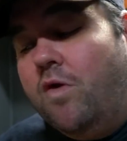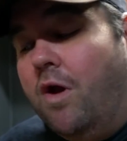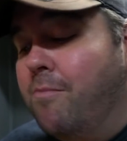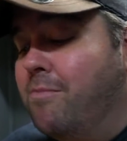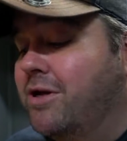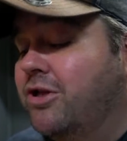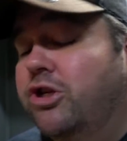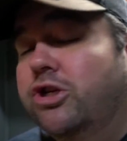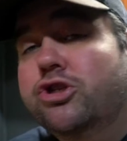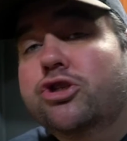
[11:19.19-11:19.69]

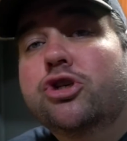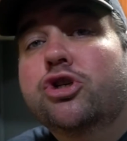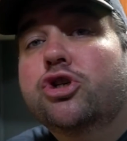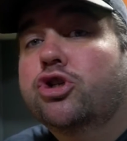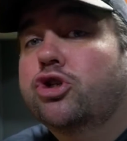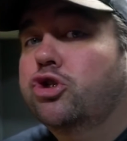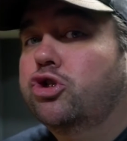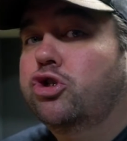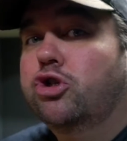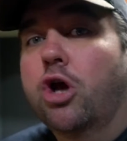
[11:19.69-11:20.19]
But this is
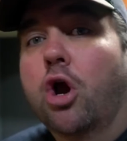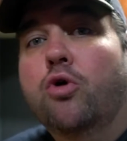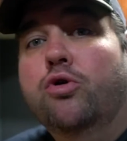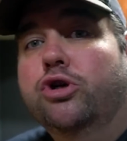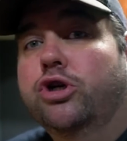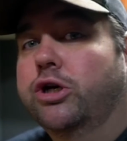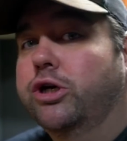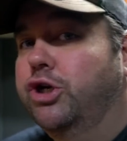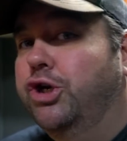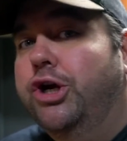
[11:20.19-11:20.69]
so
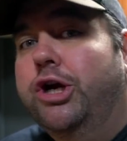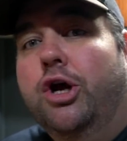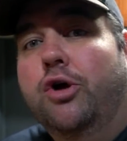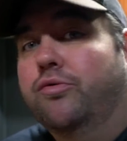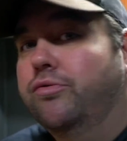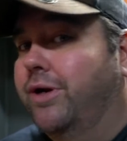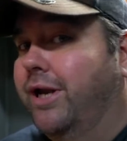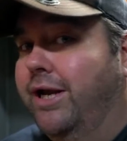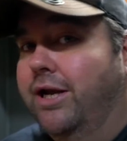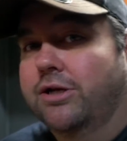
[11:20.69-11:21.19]
good. You
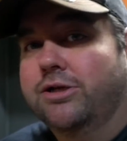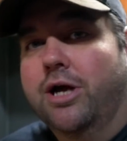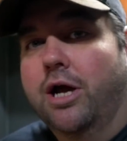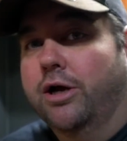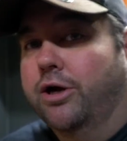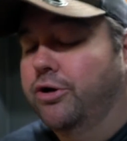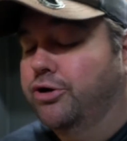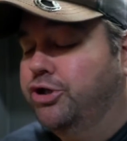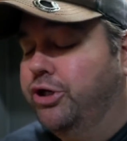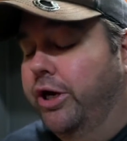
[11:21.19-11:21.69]
don't need a
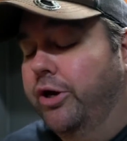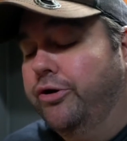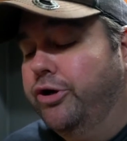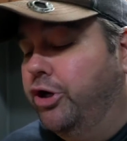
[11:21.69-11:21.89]
taco shell.